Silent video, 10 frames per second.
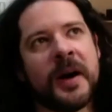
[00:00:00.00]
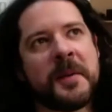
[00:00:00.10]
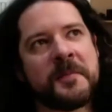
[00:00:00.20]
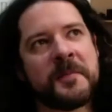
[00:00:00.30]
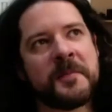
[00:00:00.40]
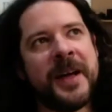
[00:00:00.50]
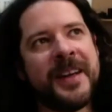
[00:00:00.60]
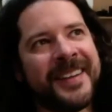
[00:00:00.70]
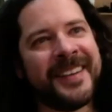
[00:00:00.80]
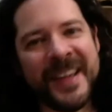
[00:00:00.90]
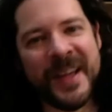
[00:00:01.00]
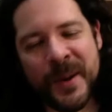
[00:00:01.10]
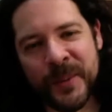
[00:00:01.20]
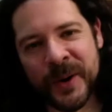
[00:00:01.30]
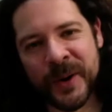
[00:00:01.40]
um,
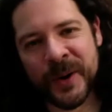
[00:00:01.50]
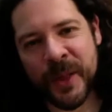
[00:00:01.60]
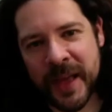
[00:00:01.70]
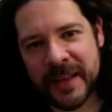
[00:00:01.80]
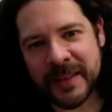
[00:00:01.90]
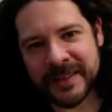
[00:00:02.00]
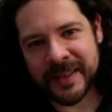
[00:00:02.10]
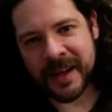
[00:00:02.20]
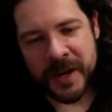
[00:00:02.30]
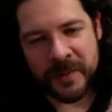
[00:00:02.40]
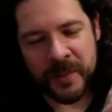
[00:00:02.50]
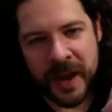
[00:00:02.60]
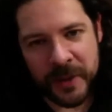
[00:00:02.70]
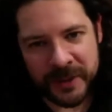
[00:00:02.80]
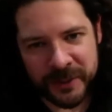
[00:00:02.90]
one of the things when,
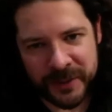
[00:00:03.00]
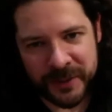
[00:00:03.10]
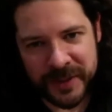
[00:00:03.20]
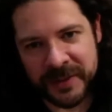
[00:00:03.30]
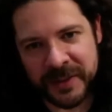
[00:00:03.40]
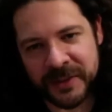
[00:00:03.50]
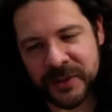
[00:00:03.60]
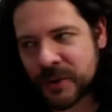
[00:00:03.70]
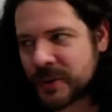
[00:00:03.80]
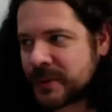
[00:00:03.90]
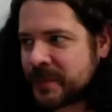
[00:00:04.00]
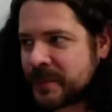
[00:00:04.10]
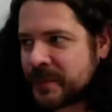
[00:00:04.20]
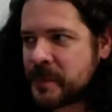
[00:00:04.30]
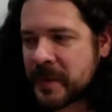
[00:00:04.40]
when I went to San
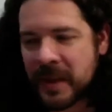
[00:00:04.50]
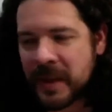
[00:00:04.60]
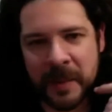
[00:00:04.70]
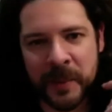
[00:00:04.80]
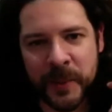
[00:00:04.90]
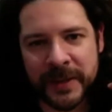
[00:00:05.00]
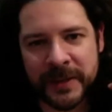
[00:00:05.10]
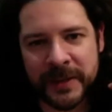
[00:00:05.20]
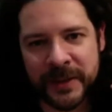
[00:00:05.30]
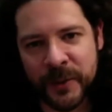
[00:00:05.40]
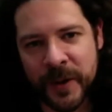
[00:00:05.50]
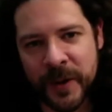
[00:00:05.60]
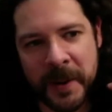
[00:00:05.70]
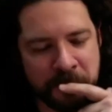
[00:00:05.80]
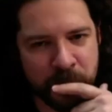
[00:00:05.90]
Francisco a couple of weeks ago,